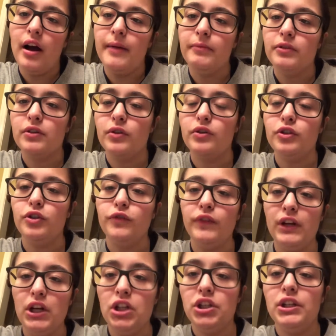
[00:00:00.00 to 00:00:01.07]
just going to
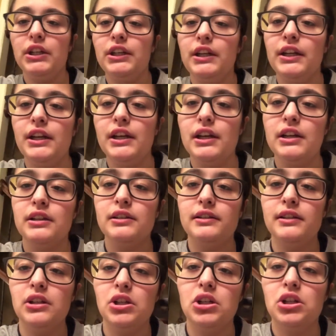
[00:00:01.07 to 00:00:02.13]
finish eating
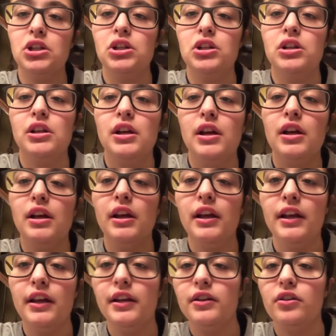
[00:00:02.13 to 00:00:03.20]
dinner
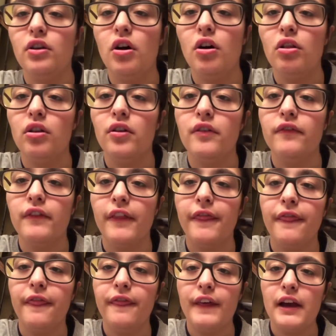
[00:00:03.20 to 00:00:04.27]
and all of
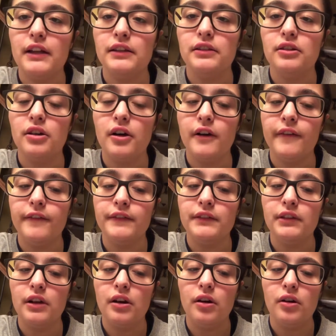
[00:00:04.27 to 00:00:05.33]
that stuff.
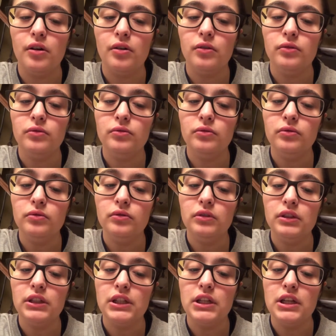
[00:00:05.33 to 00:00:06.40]

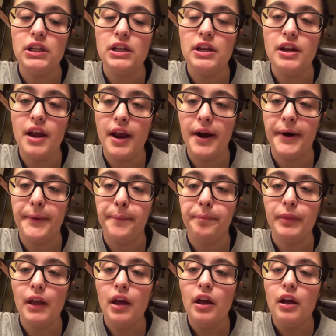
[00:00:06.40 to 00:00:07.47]

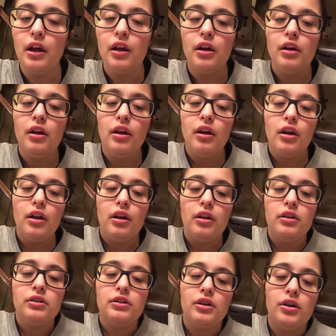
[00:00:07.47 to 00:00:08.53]

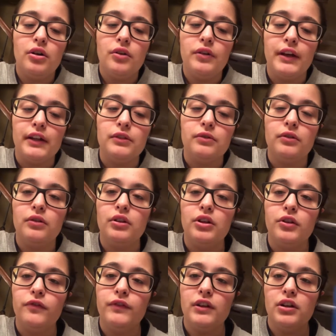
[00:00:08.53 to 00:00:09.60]
That's what I'm gonna
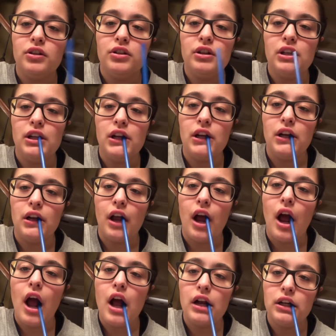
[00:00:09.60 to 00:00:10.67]
do, finish eating
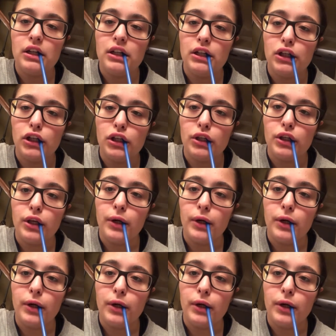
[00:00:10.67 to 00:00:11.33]
dinner.